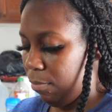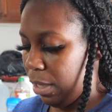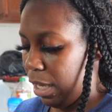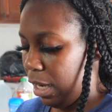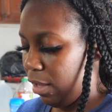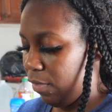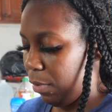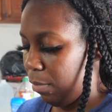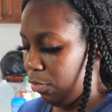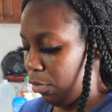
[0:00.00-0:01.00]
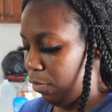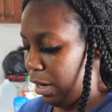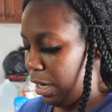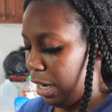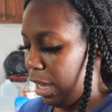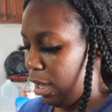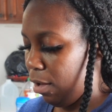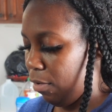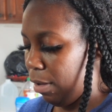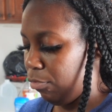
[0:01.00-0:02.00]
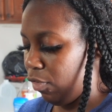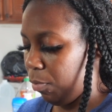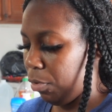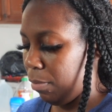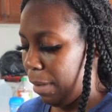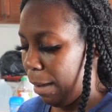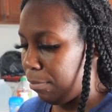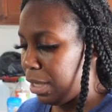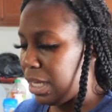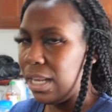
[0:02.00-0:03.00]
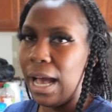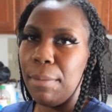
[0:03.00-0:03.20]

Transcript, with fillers: But yeah, that's what I'm doing right now. I'm just putting my meat.